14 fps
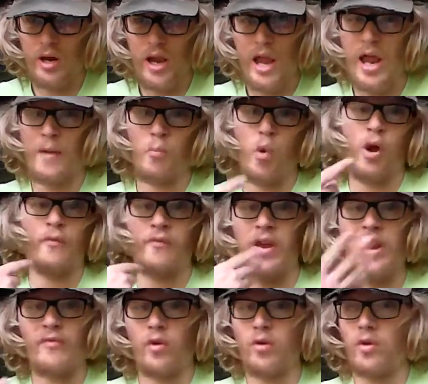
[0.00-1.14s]
and more
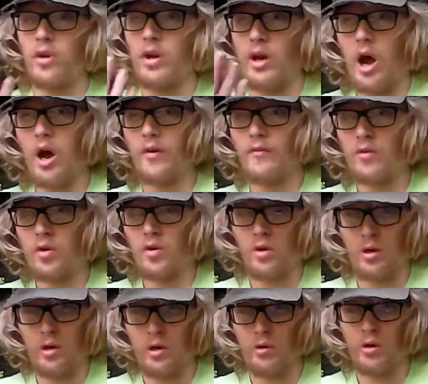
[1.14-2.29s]
faithful to the novel,
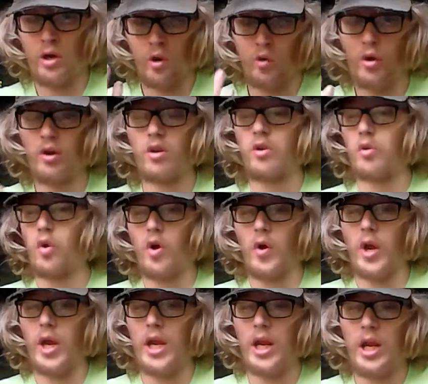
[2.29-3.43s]
to the short
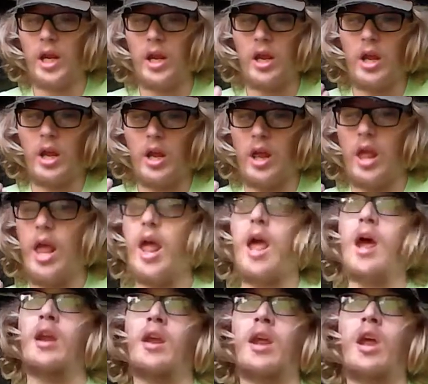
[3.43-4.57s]
story,
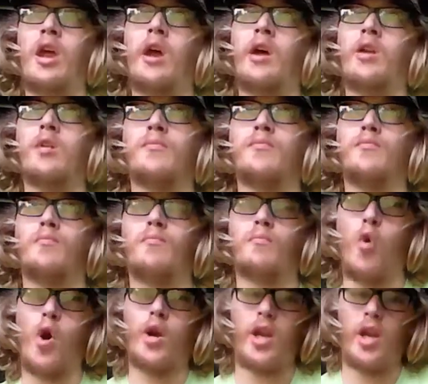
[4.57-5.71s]
and it is
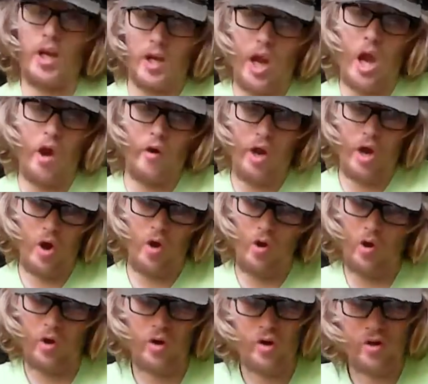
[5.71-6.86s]
more scarier,